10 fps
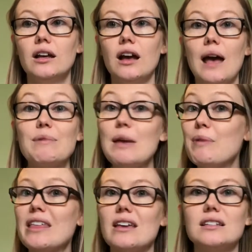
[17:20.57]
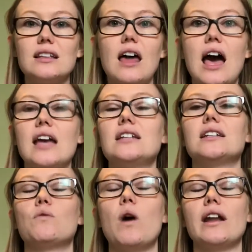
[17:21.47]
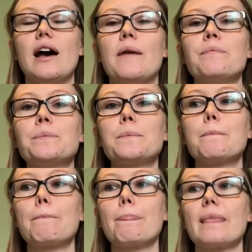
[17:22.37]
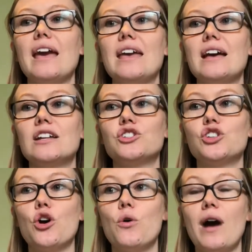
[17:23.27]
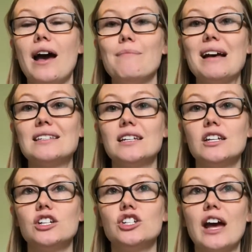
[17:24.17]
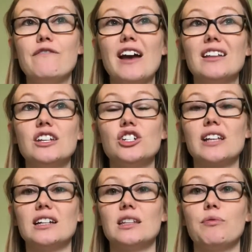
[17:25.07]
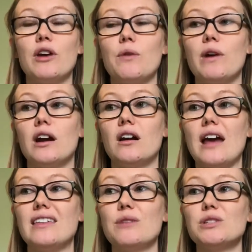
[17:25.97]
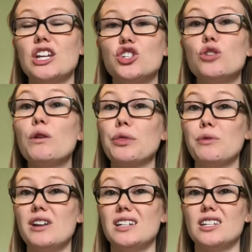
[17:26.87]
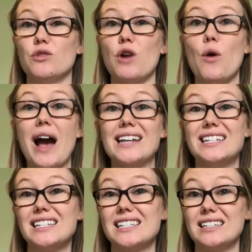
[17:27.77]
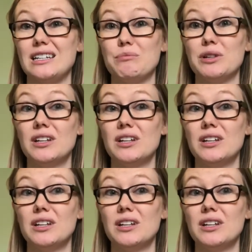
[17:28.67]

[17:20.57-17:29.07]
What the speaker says: I'm keeping things aligned and whatnot. And so I finally just got to the point where I think it was like 2 or 3 nights in a row I didn't sleep.